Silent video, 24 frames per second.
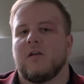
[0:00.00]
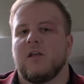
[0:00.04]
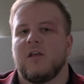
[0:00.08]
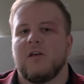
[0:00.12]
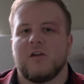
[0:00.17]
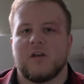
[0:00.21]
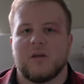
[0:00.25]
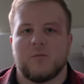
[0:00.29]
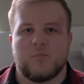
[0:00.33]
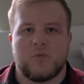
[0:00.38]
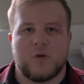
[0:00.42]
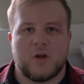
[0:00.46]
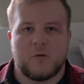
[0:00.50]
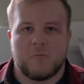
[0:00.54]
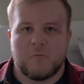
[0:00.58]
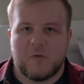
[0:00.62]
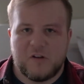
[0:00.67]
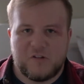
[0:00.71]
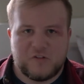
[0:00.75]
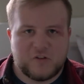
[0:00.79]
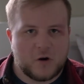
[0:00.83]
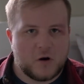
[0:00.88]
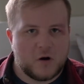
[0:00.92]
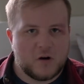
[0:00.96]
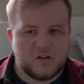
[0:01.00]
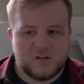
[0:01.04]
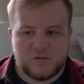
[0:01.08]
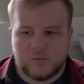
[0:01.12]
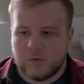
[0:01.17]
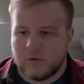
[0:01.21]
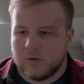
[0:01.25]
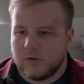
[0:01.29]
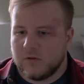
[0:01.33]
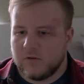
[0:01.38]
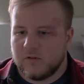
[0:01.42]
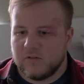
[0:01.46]
You can bring
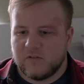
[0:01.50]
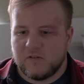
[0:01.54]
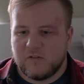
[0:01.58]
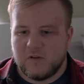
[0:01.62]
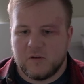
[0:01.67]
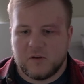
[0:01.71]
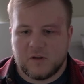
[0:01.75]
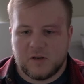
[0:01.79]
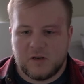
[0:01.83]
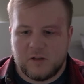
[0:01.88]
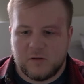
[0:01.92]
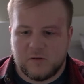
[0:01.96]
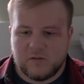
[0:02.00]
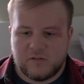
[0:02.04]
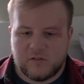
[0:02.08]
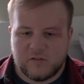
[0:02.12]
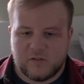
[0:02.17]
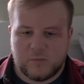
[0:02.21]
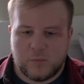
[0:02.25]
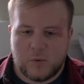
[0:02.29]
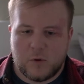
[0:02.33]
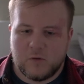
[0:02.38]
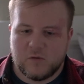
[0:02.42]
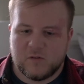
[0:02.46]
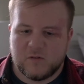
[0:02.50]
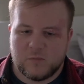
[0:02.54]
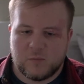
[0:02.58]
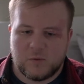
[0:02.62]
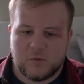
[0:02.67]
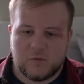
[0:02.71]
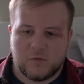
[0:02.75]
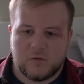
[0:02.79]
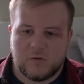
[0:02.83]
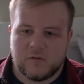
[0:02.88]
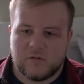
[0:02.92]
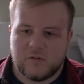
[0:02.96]
rechargeables, you could use
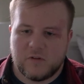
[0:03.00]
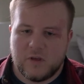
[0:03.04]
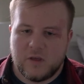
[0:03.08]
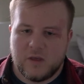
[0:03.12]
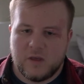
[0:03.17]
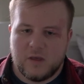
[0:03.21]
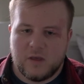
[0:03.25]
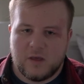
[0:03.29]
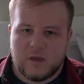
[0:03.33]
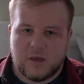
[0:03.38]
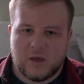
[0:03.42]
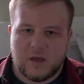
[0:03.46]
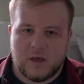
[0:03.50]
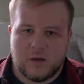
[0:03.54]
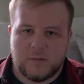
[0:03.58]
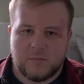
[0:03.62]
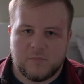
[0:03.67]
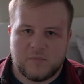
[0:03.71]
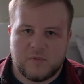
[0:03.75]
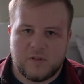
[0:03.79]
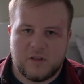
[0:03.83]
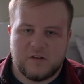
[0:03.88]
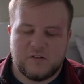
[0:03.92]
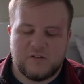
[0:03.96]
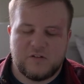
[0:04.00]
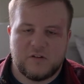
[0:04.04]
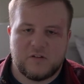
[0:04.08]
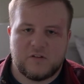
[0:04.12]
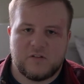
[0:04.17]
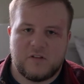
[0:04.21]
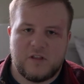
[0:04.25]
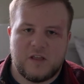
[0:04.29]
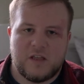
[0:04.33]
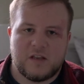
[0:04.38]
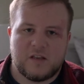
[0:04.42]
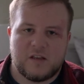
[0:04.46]
disposables.
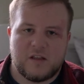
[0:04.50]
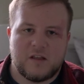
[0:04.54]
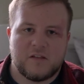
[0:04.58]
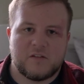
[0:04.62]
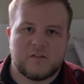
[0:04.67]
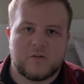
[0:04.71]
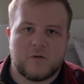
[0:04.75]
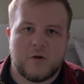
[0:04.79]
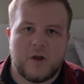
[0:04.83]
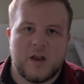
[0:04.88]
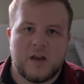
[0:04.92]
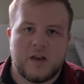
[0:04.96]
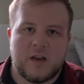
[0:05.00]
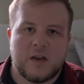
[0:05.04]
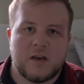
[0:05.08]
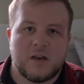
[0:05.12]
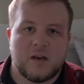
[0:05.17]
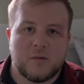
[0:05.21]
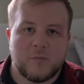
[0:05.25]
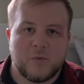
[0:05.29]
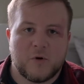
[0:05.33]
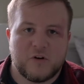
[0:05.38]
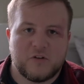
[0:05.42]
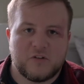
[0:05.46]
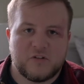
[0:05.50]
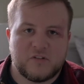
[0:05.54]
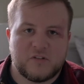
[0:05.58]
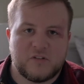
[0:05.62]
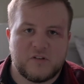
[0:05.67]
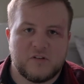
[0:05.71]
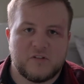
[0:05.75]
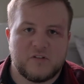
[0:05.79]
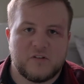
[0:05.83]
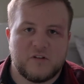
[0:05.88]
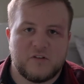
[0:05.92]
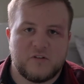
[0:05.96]
It's great in an
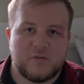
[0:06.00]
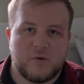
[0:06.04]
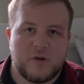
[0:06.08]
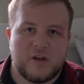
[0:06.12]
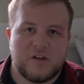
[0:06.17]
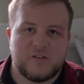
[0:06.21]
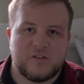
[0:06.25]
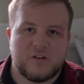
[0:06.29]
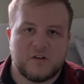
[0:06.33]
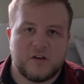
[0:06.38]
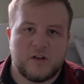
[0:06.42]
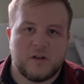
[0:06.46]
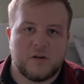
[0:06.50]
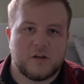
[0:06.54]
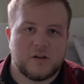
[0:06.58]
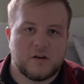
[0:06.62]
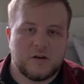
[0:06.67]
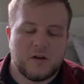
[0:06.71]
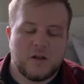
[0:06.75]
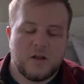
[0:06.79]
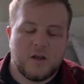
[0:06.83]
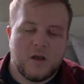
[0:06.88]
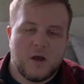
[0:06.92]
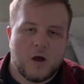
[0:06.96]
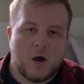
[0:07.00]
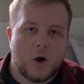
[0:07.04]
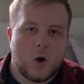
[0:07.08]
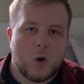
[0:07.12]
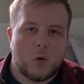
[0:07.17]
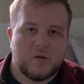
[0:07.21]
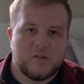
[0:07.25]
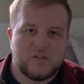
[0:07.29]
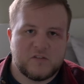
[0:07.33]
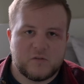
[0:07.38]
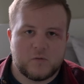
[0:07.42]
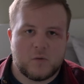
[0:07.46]
emergency situation. You can
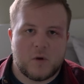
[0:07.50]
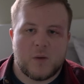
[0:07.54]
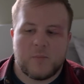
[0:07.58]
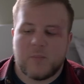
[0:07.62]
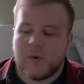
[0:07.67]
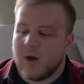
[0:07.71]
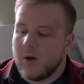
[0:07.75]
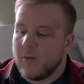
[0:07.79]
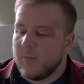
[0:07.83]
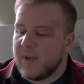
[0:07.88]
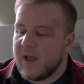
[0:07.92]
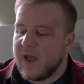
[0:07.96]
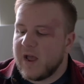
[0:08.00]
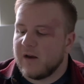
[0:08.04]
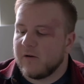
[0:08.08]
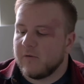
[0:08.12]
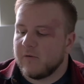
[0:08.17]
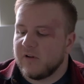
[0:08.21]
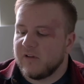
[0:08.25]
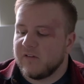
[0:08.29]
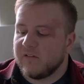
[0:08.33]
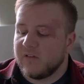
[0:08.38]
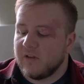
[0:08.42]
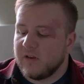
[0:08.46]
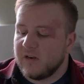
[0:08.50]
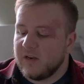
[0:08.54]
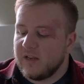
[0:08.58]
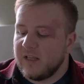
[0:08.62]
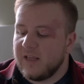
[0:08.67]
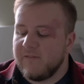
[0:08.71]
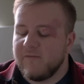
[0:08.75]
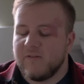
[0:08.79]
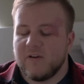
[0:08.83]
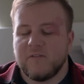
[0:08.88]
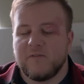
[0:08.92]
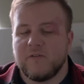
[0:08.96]
always swap out batteries, and
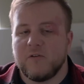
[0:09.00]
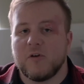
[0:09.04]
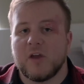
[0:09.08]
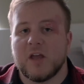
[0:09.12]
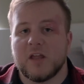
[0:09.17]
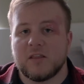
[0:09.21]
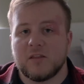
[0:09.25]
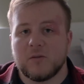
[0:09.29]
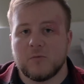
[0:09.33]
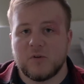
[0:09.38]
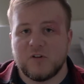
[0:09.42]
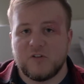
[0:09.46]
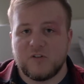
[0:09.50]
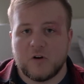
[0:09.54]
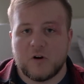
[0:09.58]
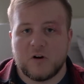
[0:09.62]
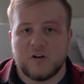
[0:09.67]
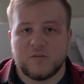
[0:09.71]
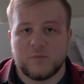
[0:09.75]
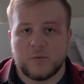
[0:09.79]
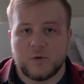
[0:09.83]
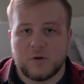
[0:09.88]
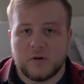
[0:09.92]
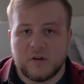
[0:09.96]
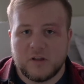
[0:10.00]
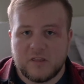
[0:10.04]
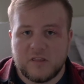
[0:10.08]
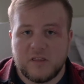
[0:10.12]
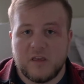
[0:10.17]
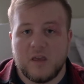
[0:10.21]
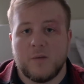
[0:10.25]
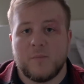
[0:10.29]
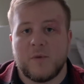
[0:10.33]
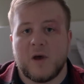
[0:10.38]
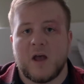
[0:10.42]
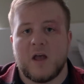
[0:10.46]
even if you get the rechargeable
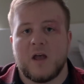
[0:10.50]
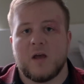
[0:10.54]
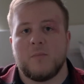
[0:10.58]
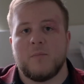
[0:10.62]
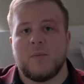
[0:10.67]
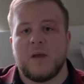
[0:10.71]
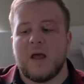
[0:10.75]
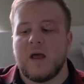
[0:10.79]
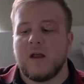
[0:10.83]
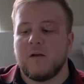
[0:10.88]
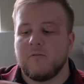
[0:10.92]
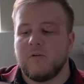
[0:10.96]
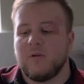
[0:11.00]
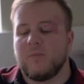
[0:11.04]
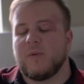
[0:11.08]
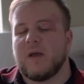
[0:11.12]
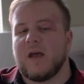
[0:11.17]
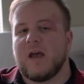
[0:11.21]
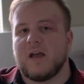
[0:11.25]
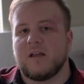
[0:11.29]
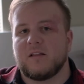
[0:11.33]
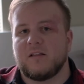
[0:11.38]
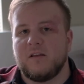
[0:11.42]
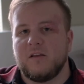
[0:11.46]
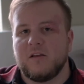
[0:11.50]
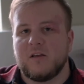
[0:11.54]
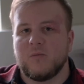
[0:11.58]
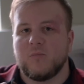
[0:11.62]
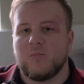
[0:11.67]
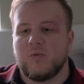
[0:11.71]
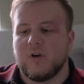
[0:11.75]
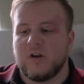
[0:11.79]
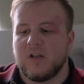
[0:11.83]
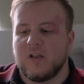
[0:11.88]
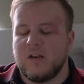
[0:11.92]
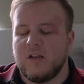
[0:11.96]
lithium-ion battery pack that you can
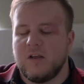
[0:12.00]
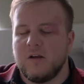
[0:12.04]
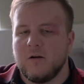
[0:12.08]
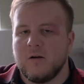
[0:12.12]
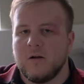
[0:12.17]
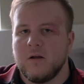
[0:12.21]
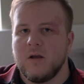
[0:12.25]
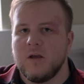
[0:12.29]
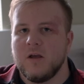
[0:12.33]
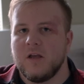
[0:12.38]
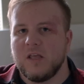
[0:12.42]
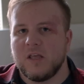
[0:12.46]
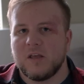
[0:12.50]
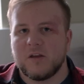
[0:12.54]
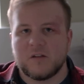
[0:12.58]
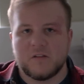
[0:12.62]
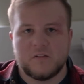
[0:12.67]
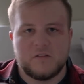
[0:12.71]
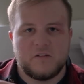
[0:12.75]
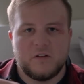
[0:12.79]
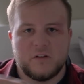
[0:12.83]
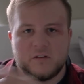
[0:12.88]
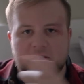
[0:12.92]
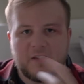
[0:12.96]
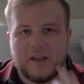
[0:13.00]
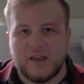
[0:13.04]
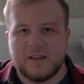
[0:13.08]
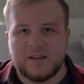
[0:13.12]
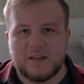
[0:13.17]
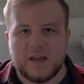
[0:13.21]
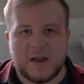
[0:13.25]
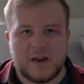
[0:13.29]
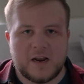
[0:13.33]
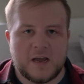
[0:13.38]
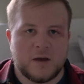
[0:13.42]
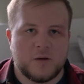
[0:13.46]
put in here, you can still take
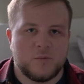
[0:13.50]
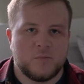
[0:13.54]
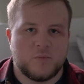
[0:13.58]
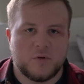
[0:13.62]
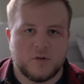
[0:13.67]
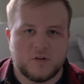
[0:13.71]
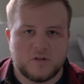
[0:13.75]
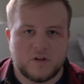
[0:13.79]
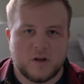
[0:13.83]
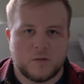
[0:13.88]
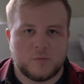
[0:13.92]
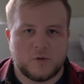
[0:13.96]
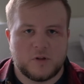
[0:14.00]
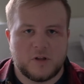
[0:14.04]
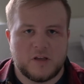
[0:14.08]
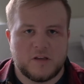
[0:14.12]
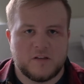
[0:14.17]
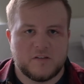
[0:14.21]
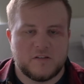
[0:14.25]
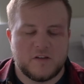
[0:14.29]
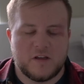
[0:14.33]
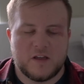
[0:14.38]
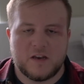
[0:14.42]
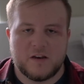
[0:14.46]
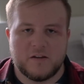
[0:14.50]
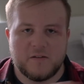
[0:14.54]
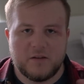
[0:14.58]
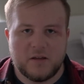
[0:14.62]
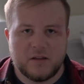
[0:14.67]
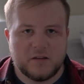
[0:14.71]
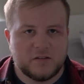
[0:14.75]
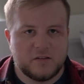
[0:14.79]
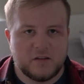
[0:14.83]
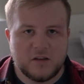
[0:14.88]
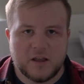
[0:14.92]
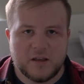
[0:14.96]
that out and put AA's in
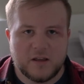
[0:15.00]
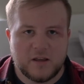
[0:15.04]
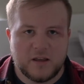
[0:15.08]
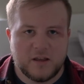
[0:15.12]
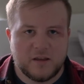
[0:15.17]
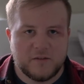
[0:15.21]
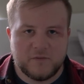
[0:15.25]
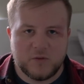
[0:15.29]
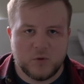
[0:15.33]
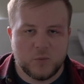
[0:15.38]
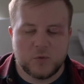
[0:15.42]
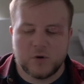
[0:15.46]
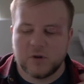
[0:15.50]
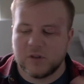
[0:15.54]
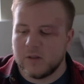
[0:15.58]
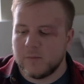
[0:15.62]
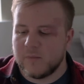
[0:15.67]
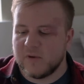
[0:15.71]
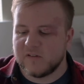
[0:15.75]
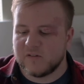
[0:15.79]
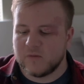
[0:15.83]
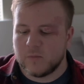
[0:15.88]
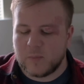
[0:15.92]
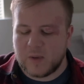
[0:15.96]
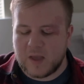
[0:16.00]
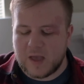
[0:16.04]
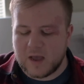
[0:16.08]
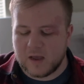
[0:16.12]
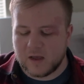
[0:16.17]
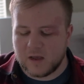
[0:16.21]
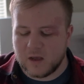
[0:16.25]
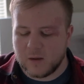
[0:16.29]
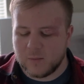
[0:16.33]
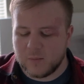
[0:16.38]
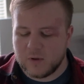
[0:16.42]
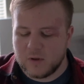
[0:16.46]
if you bring them as a
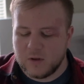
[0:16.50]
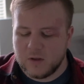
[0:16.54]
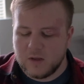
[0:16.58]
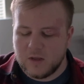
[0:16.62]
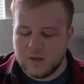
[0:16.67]
backup.